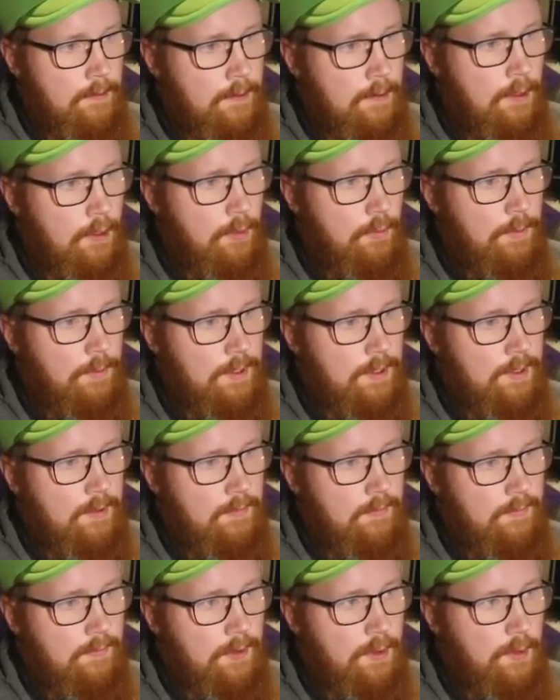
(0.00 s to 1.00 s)
Oh, I didn't
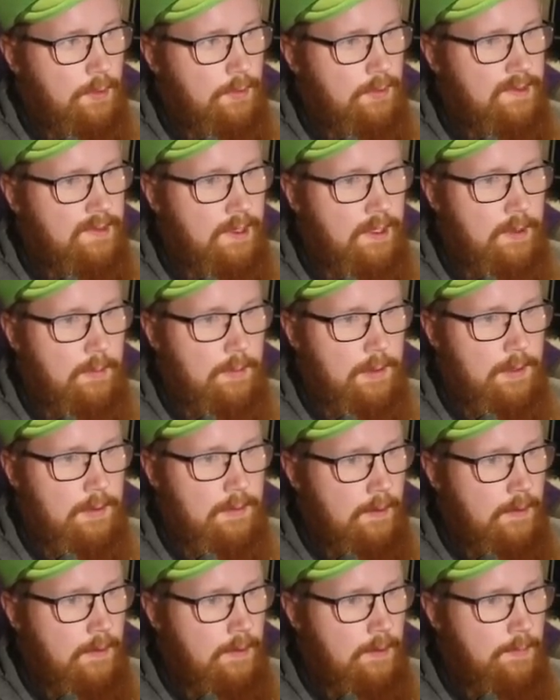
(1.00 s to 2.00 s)
even notice the enemy.
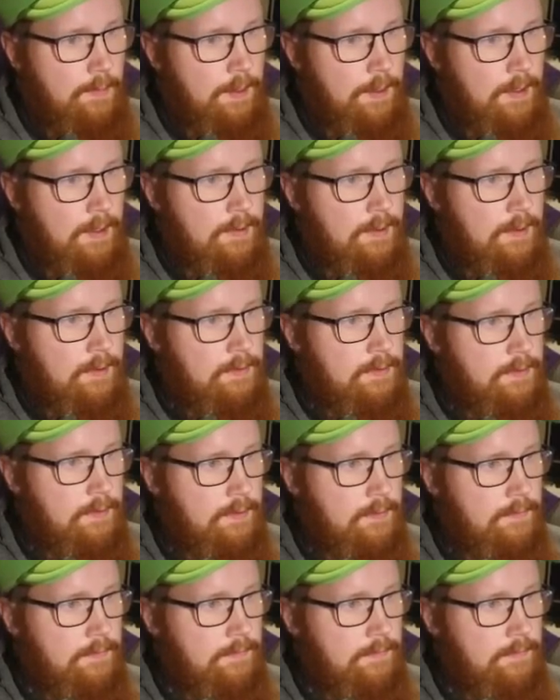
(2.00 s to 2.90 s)
I need to pay attention.